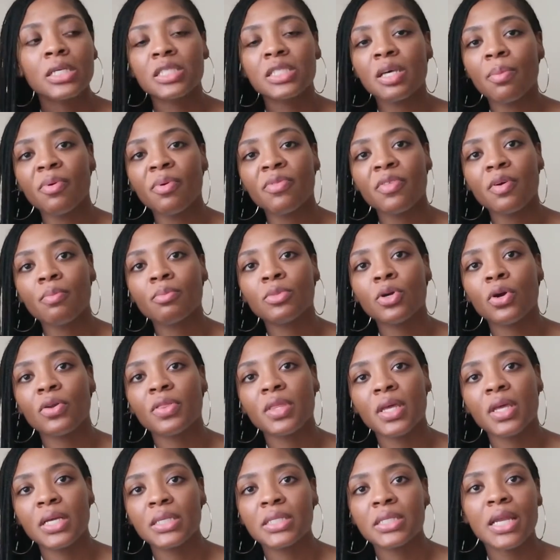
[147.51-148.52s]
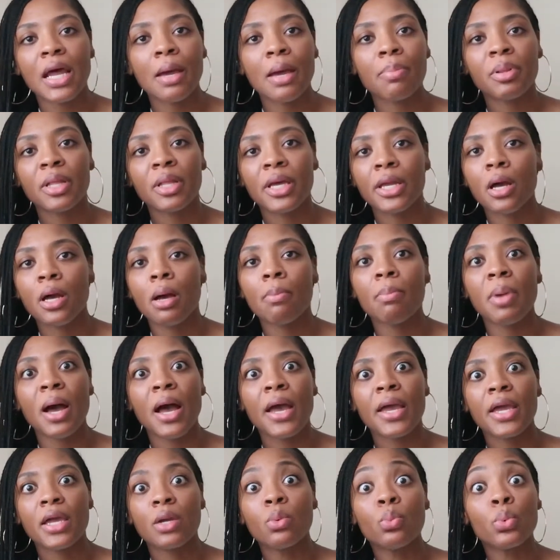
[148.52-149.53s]
Some of them are things that I plan on
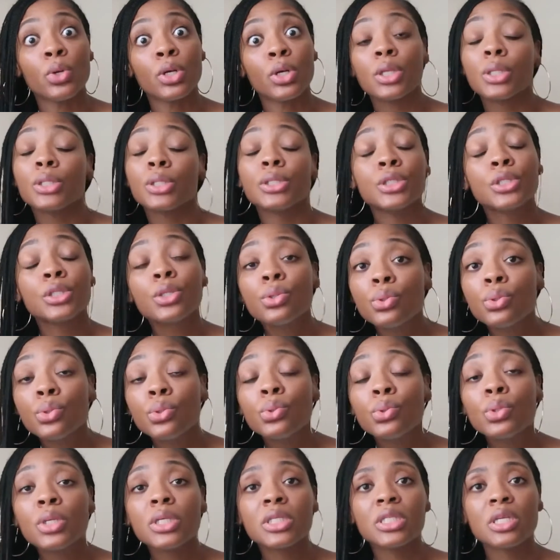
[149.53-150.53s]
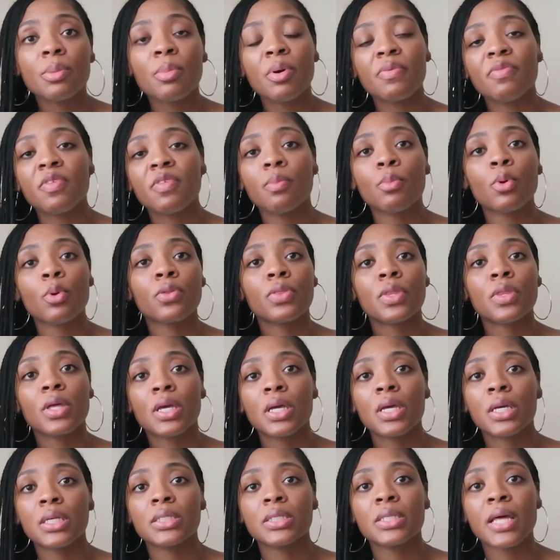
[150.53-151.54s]
buying really soon. Some of them are
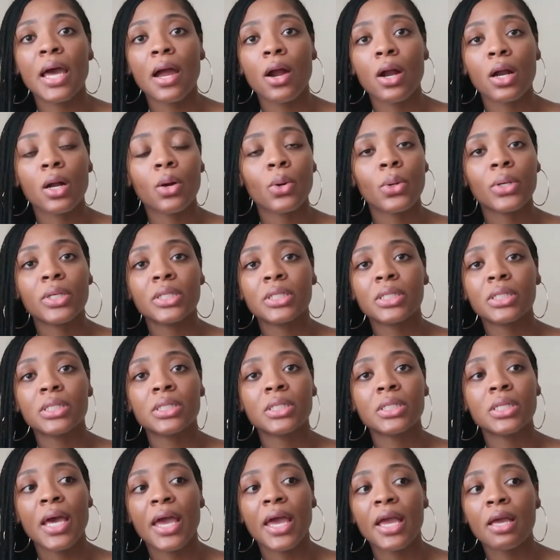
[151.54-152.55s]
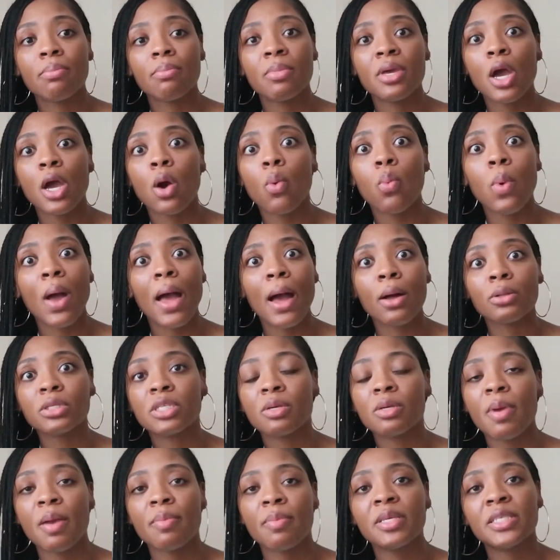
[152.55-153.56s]
things that are going to take me a while
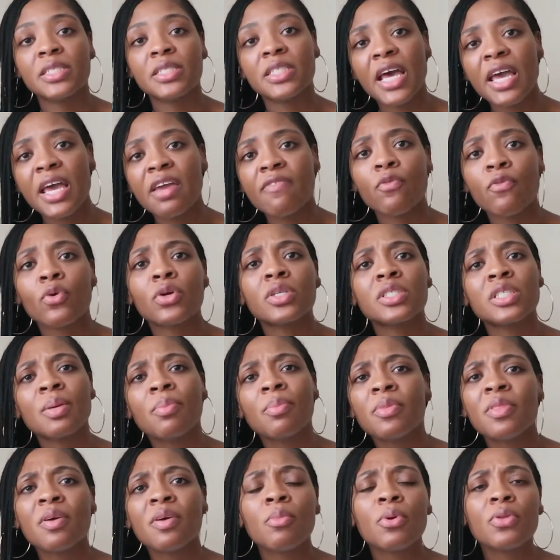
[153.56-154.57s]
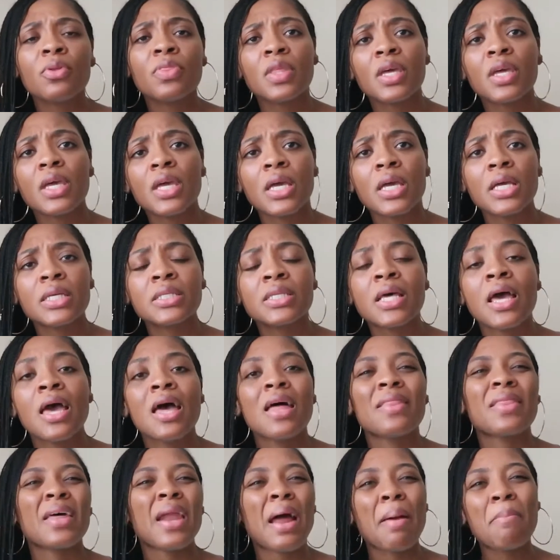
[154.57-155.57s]
to maybe save for. Some of them are things
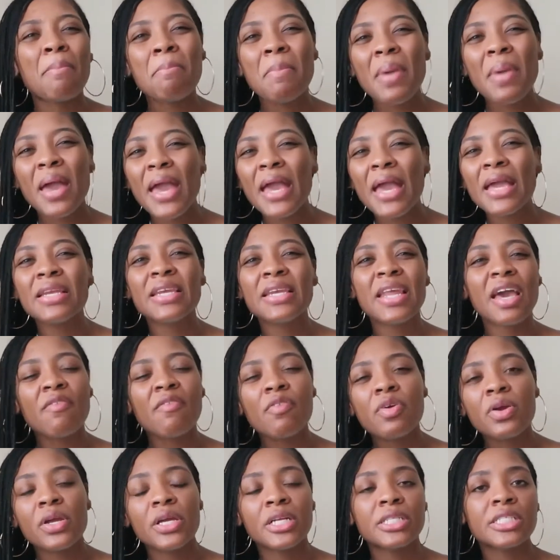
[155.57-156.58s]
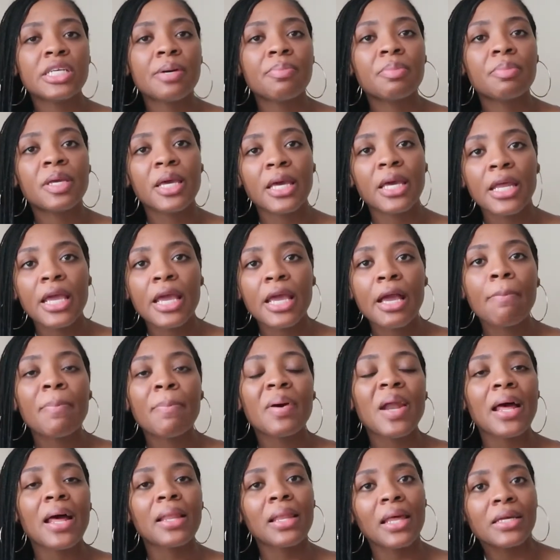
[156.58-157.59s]
that I may never end up getting,
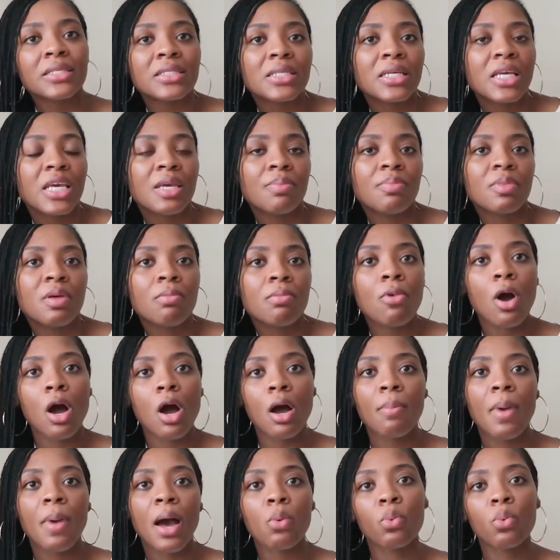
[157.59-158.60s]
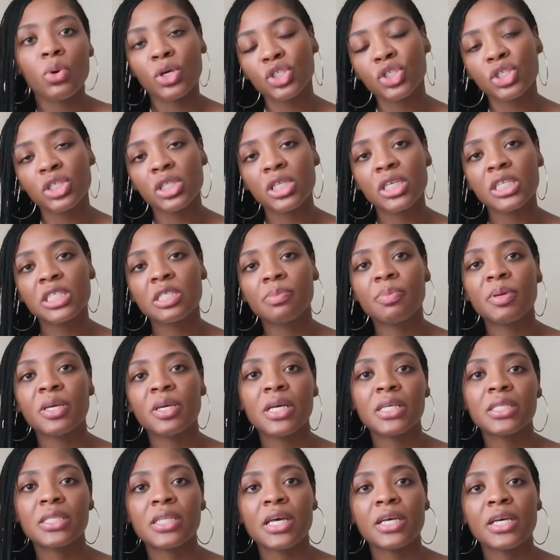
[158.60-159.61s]
but I like to keep them on my wish list
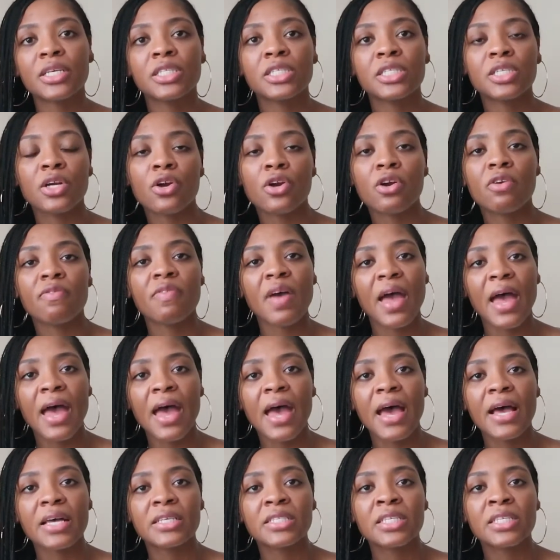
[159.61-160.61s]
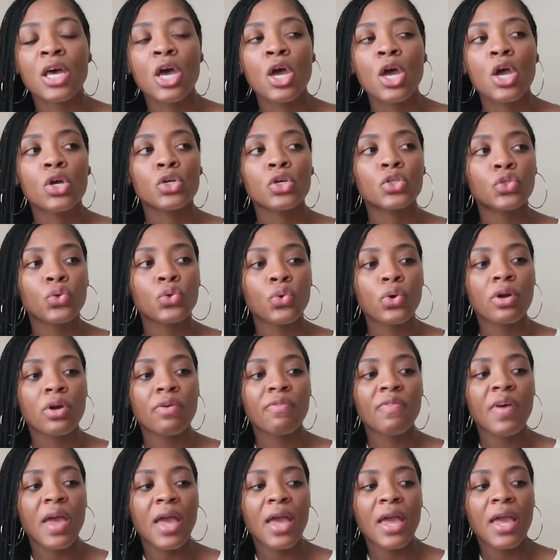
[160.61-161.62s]
because they serve as sort
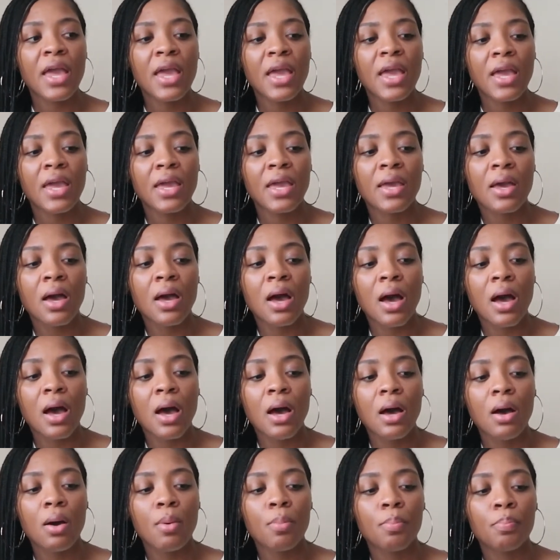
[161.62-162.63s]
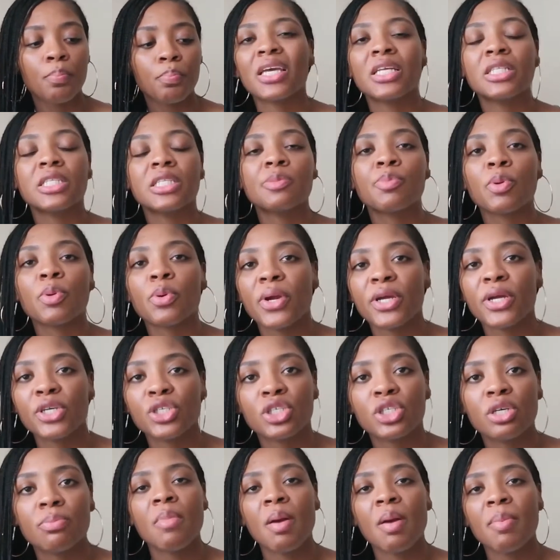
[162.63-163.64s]
of a um,
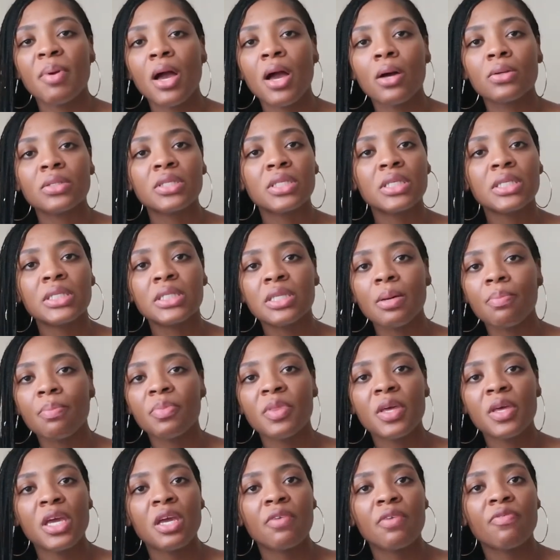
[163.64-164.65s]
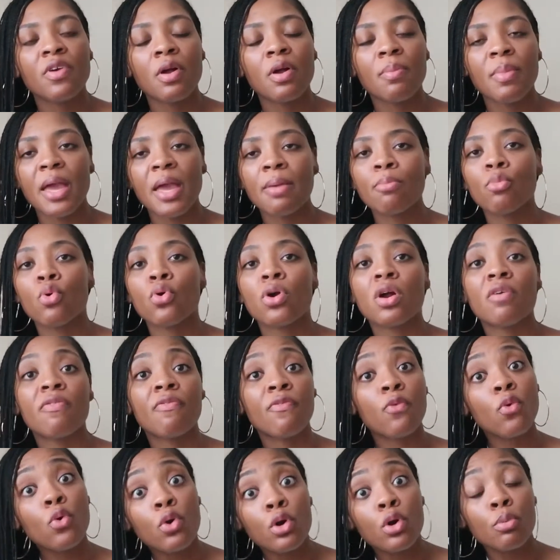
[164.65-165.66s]
inspiration. Maybe I'll see something from a more
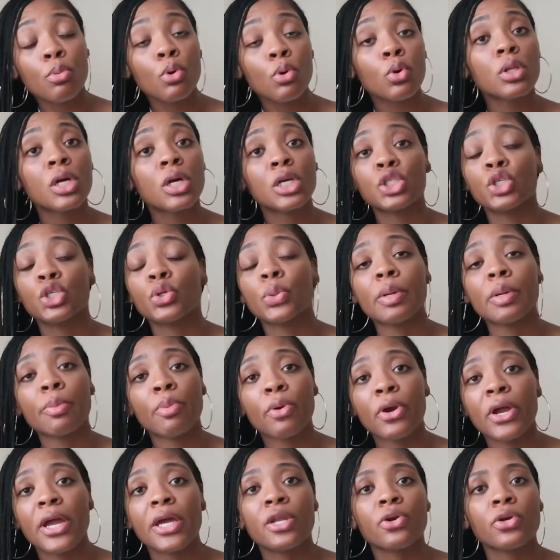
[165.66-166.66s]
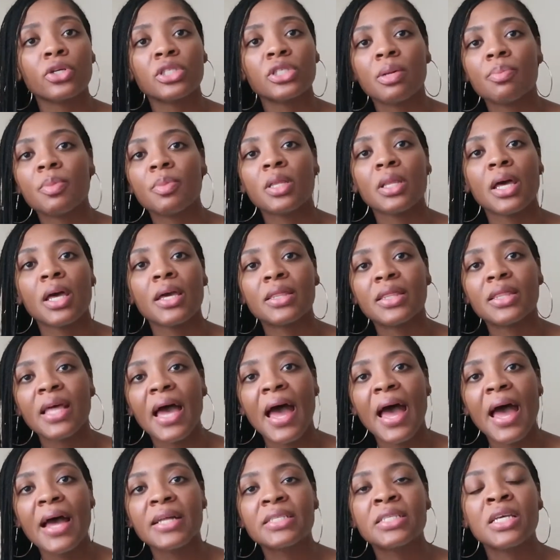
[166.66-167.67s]
affordable luxury brand or something like
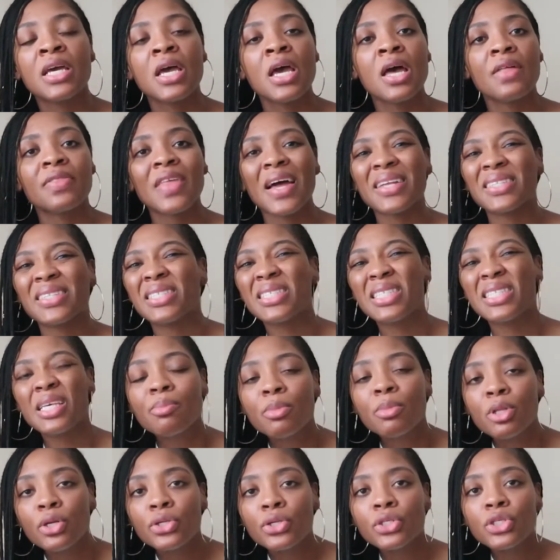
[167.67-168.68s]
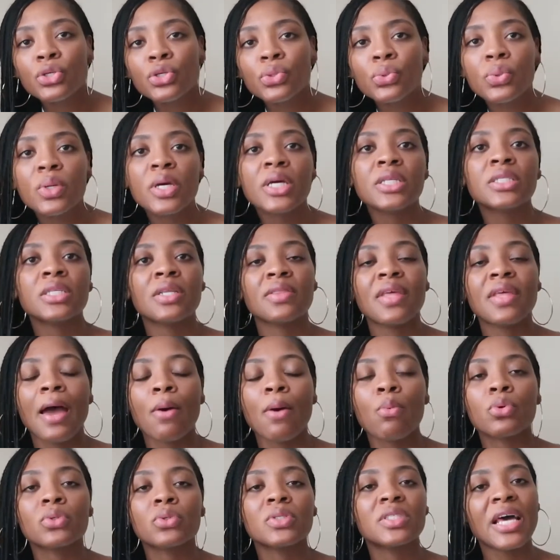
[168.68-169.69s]
that that's similar to it
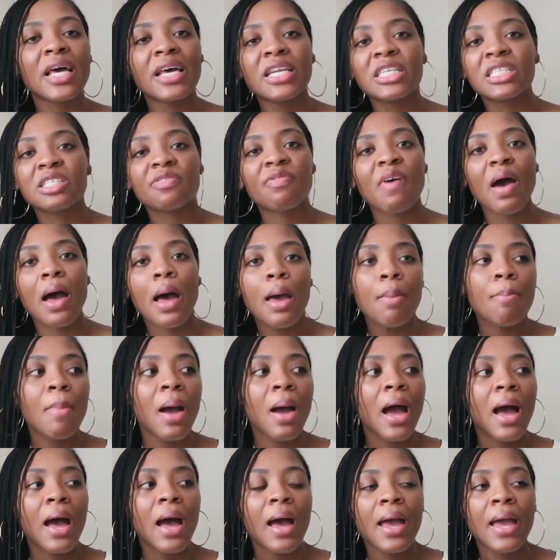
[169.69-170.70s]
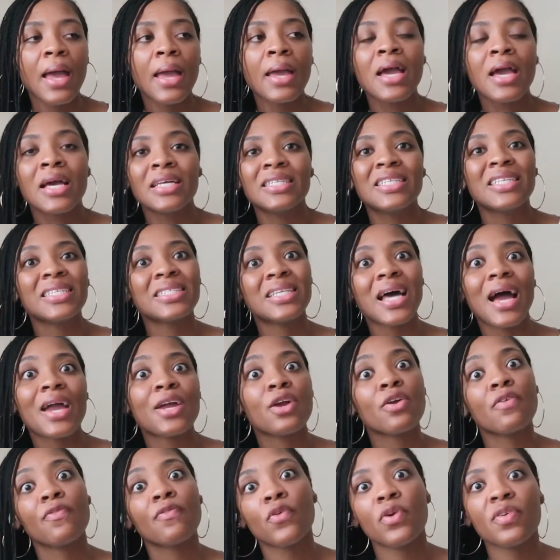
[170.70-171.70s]
that will satisfy my
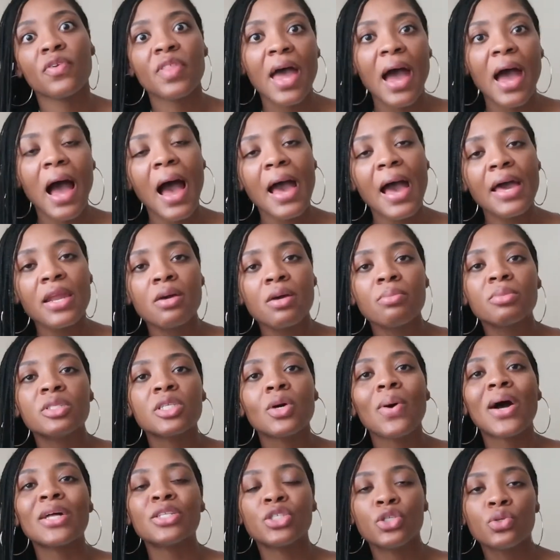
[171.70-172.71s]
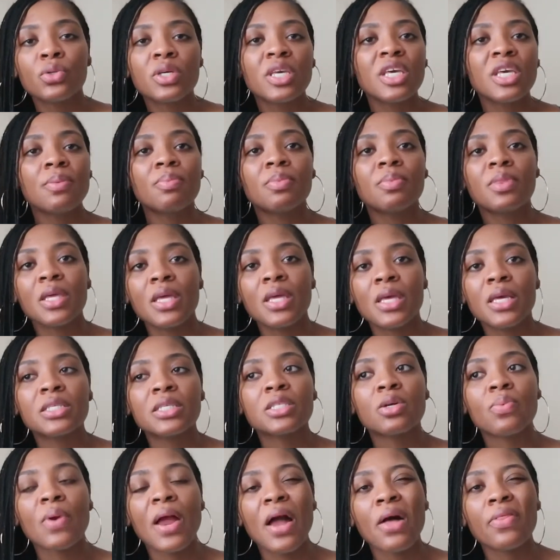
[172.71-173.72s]
desire for that item. So I do keep keep things
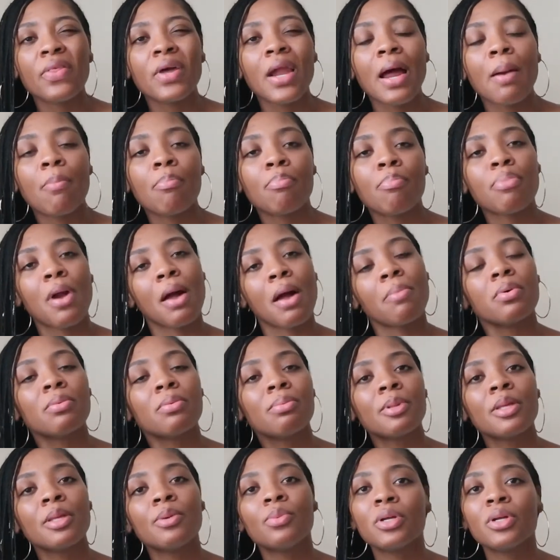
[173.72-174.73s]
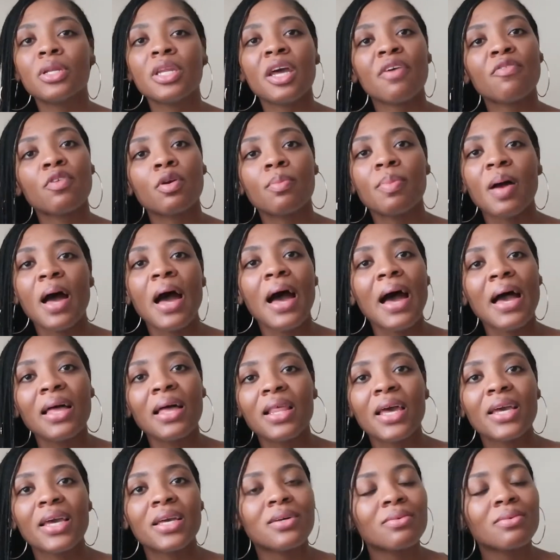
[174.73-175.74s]
around that I probably would never buy,
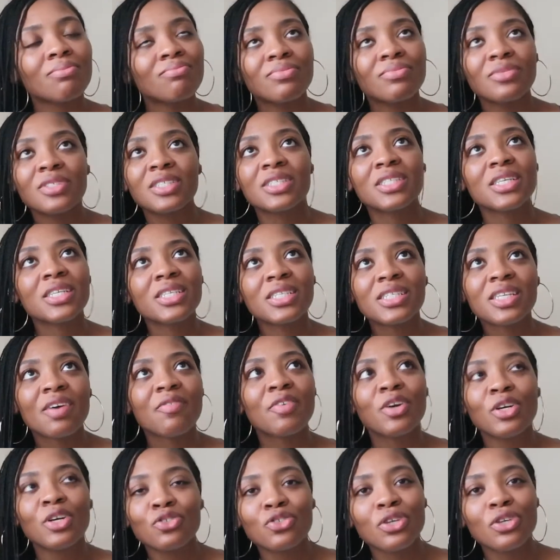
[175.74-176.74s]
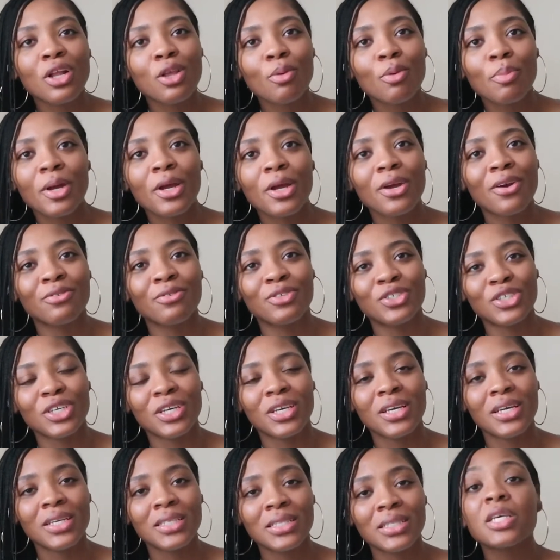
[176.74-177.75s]
like six, seven hundred dollar pair of
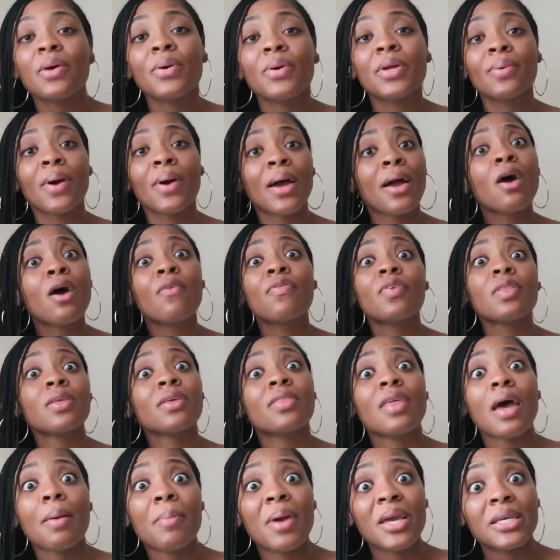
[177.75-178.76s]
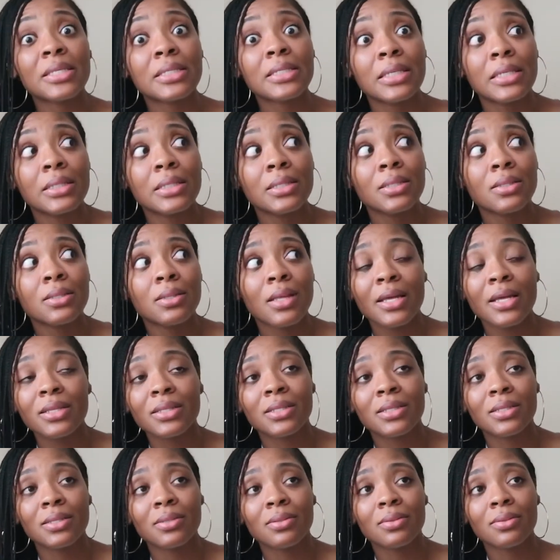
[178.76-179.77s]
jeans. So anyway, hopefully that makes sense.
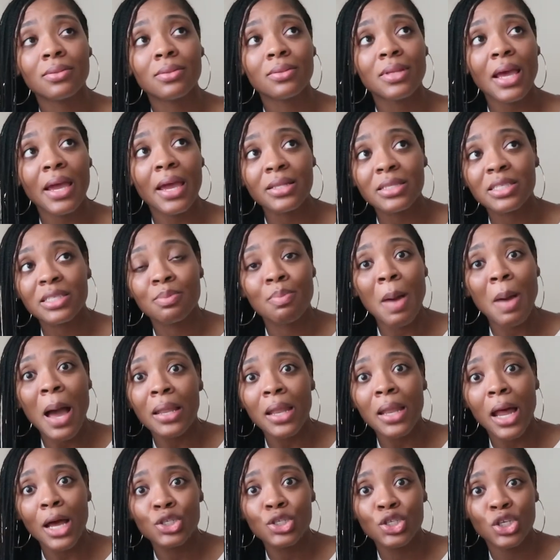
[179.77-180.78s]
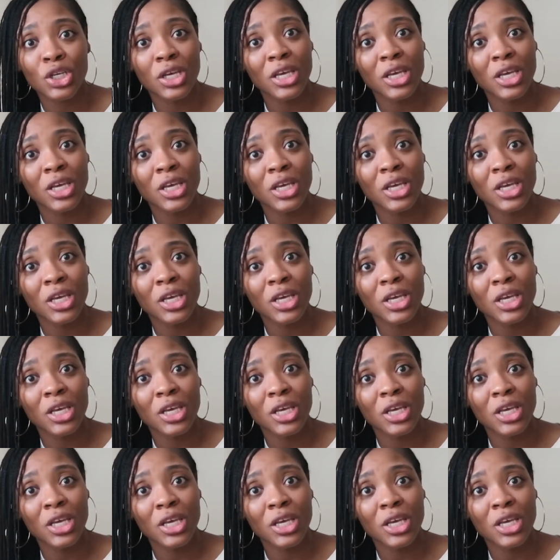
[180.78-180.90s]
That's that's my logic